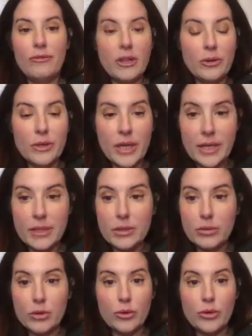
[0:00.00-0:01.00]
fellow
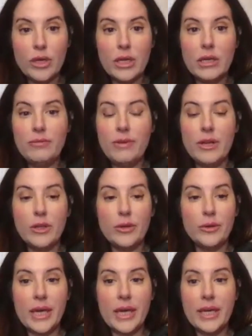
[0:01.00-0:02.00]
kids recruiting
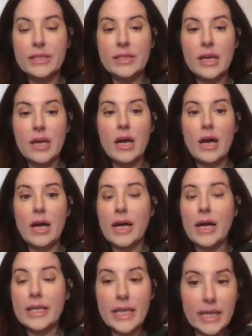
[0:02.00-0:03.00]
fellow kids,
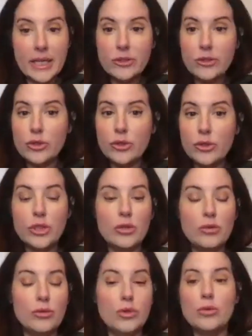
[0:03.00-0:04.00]
a kid
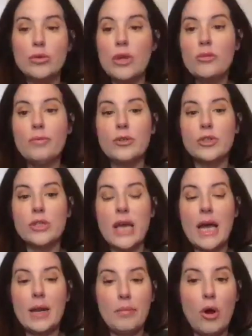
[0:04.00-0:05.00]
introducing you to another
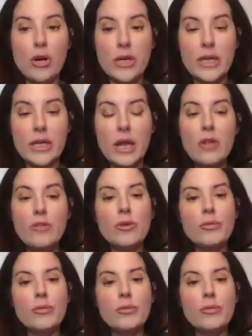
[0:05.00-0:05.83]
person at a party.